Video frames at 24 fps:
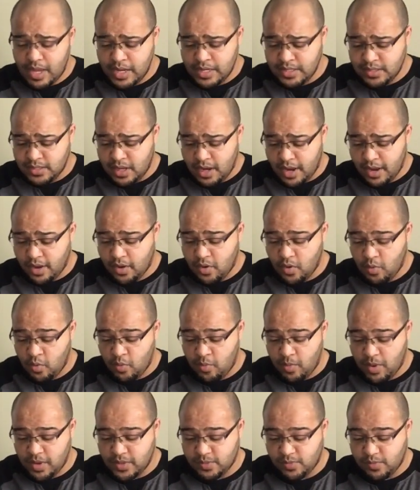It's like
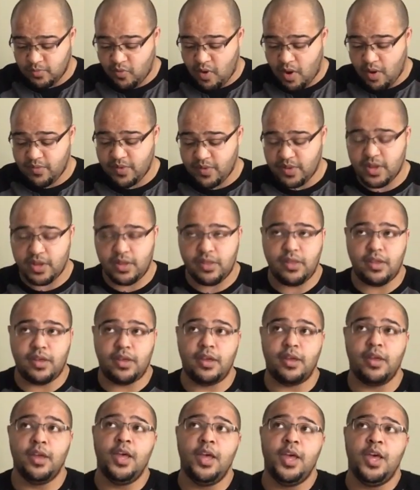almost rather than
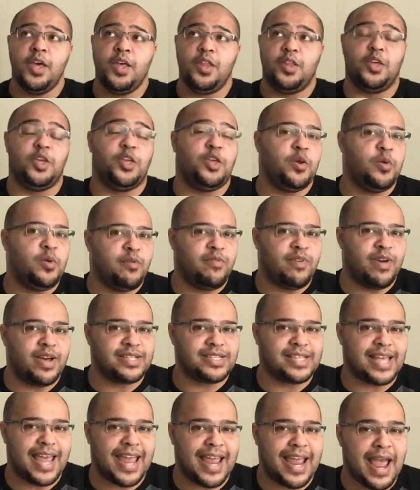the
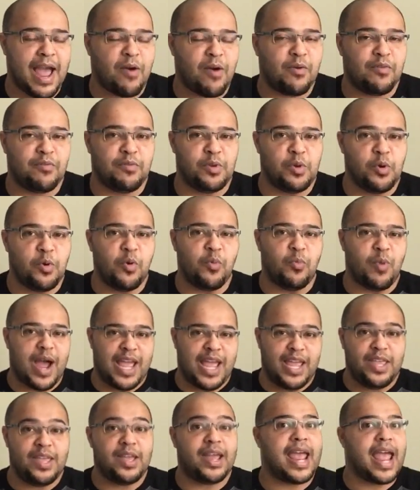universe getting out of your
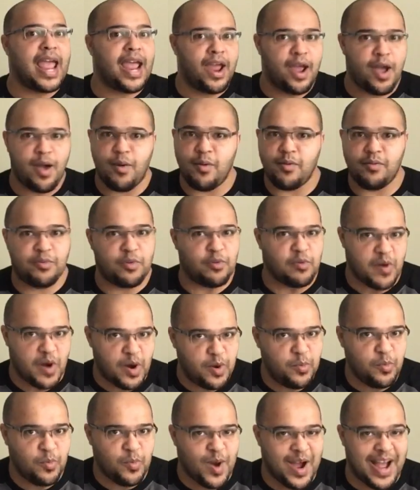way, you're getting out of your
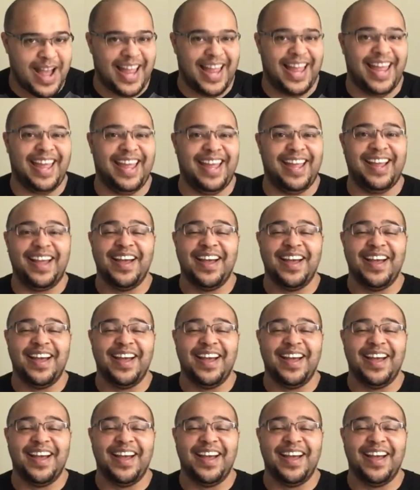own way.